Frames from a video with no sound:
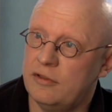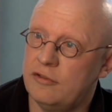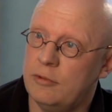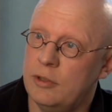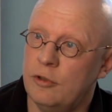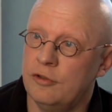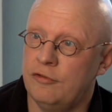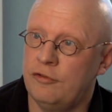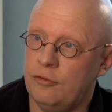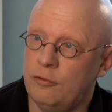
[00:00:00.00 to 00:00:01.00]
So we
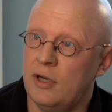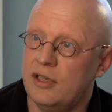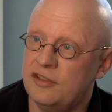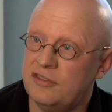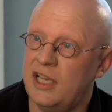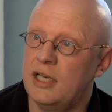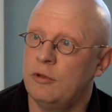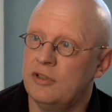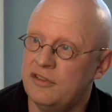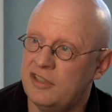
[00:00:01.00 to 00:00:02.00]
want to understand
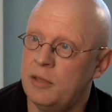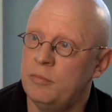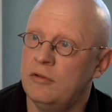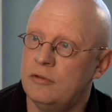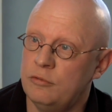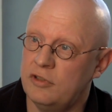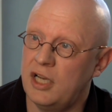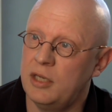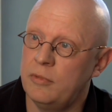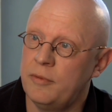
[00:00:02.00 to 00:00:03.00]
what has happened through
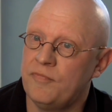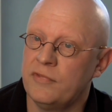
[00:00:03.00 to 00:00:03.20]
time,